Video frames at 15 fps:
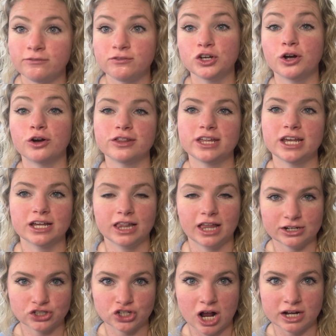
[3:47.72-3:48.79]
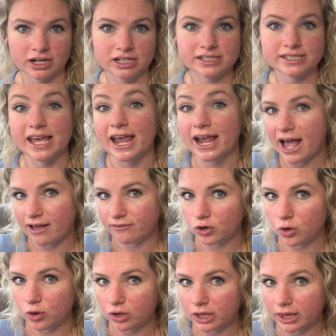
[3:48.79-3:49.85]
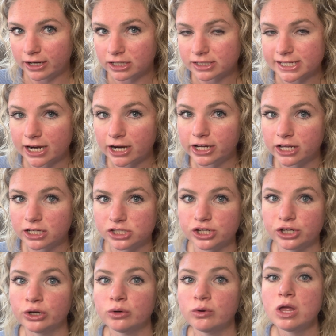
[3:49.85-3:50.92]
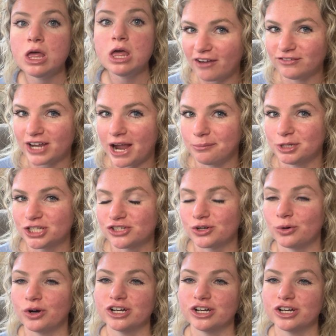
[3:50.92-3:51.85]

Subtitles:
you go to the electronics, they have a whole clearance area too. Have time in store